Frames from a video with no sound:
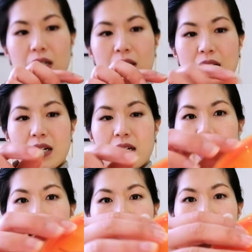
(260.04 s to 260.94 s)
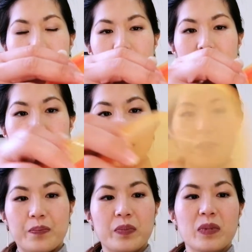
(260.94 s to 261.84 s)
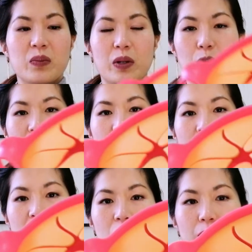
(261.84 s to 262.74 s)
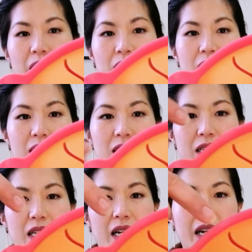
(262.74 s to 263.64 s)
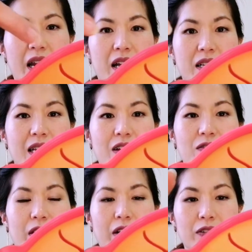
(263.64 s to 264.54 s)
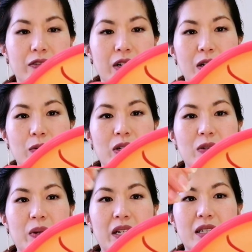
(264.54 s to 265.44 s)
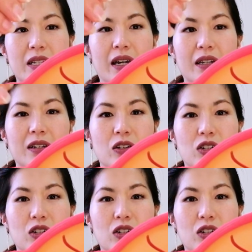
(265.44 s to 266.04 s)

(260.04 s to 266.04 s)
container has a lid, but what's special about this is that it has a valve, which means that your